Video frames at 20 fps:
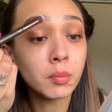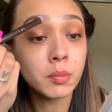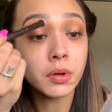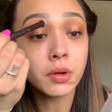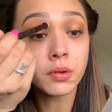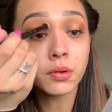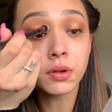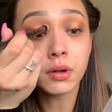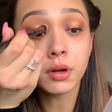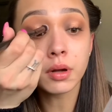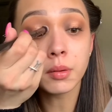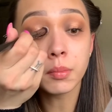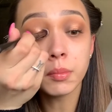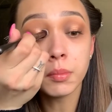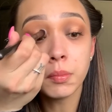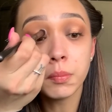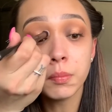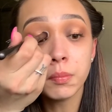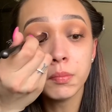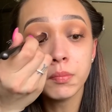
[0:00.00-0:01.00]
build it up,
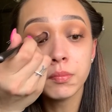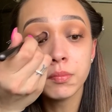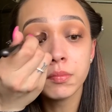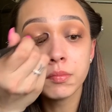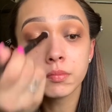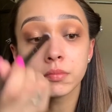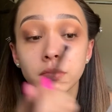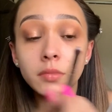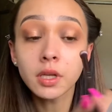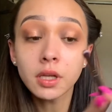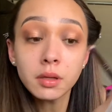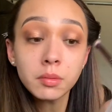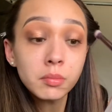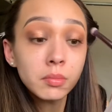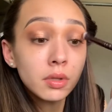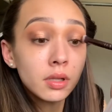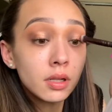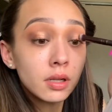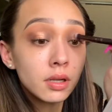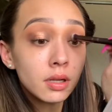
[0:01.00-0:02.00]
and
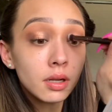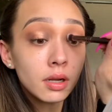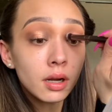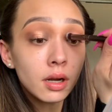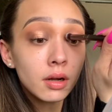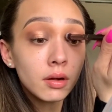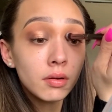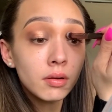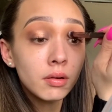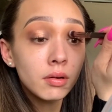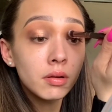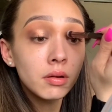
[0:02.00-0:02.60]
blend it out.